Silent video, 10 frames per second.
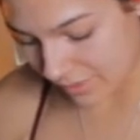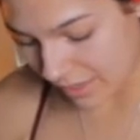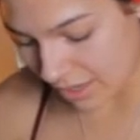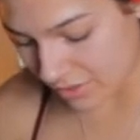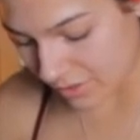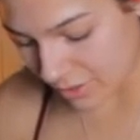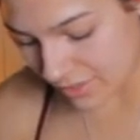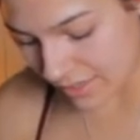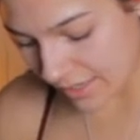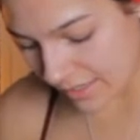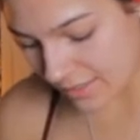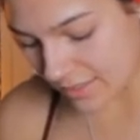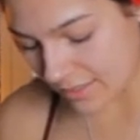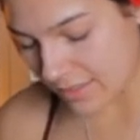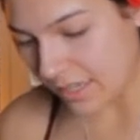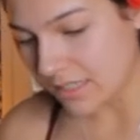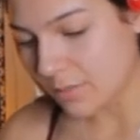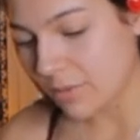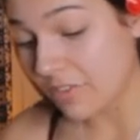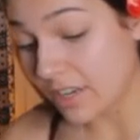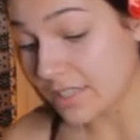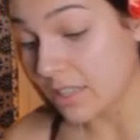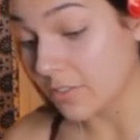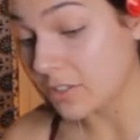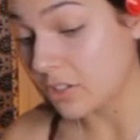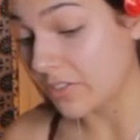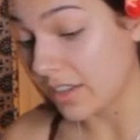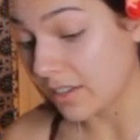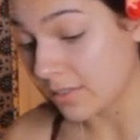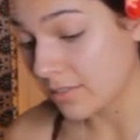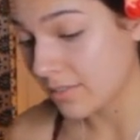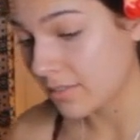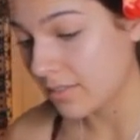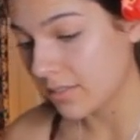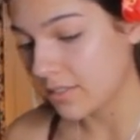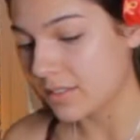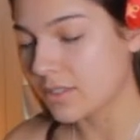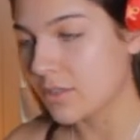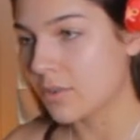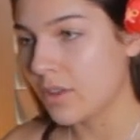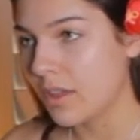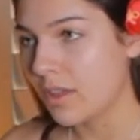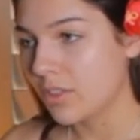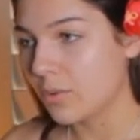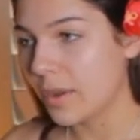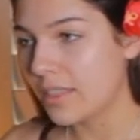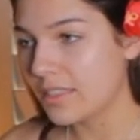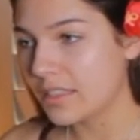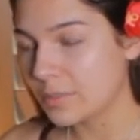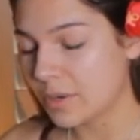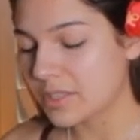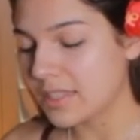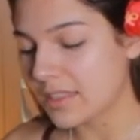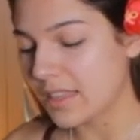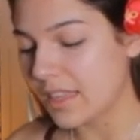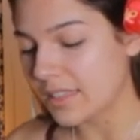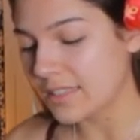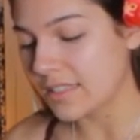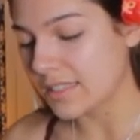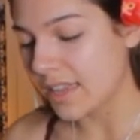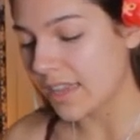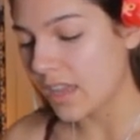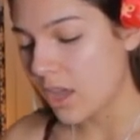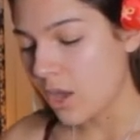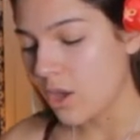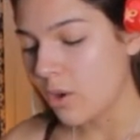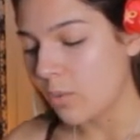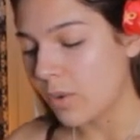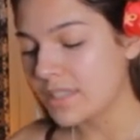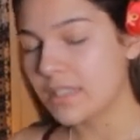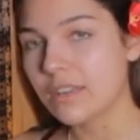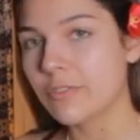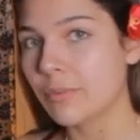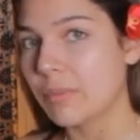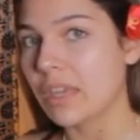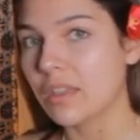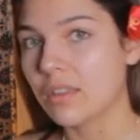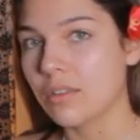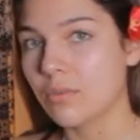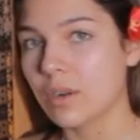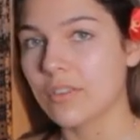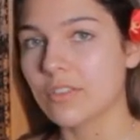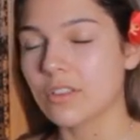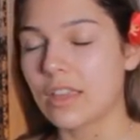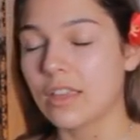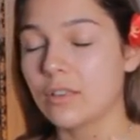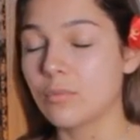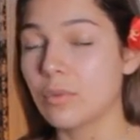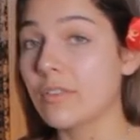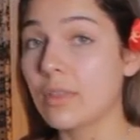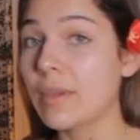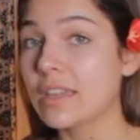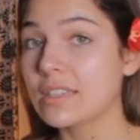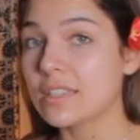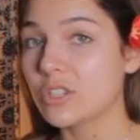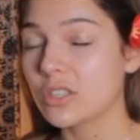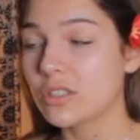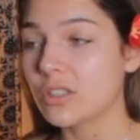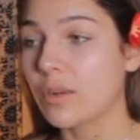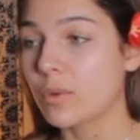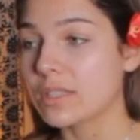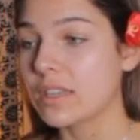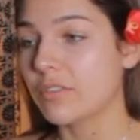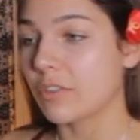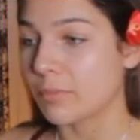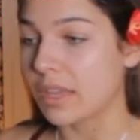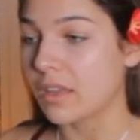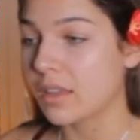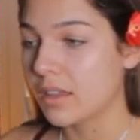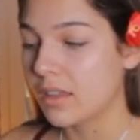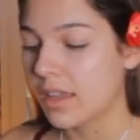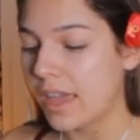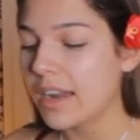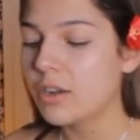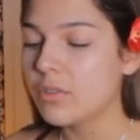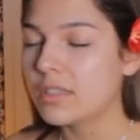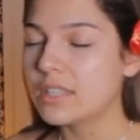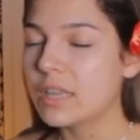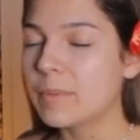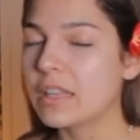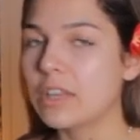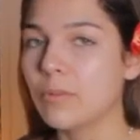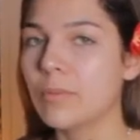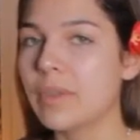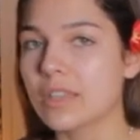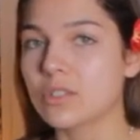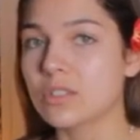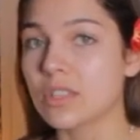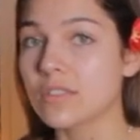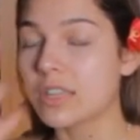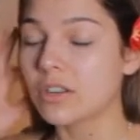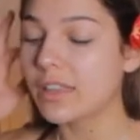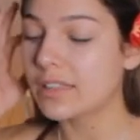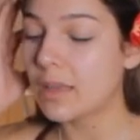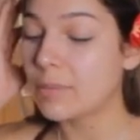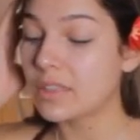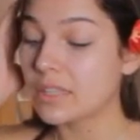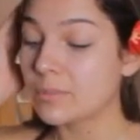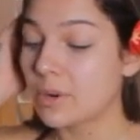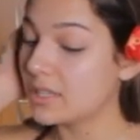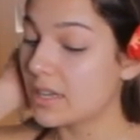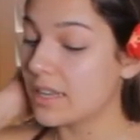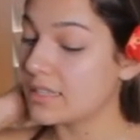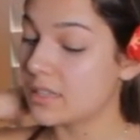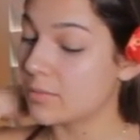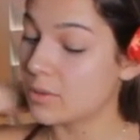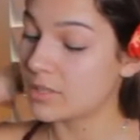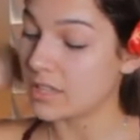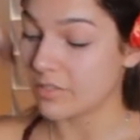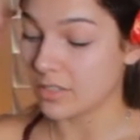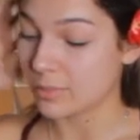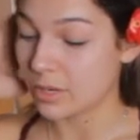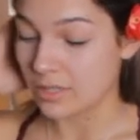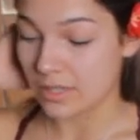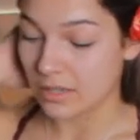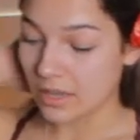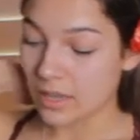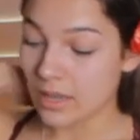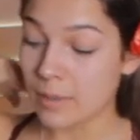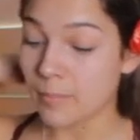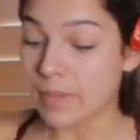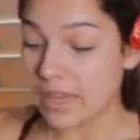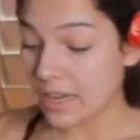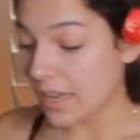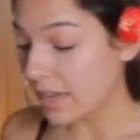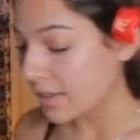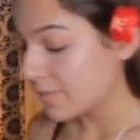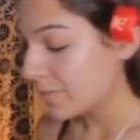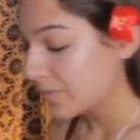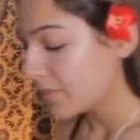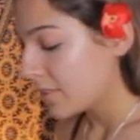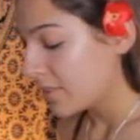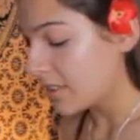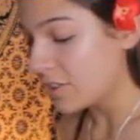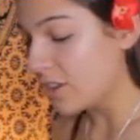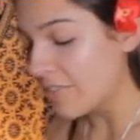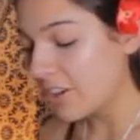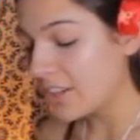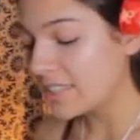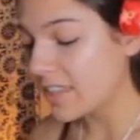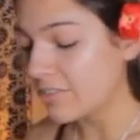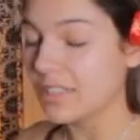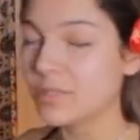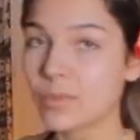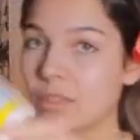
Earth signs tend to be very self-serving. So the way that this person thinks is like, what's in it for me? Whenever they make a decision, they're like, what's in it for me? And I know that typically human beings are self-centered like that, but this person isn't the most selfless person. Meaning that they're not very selfless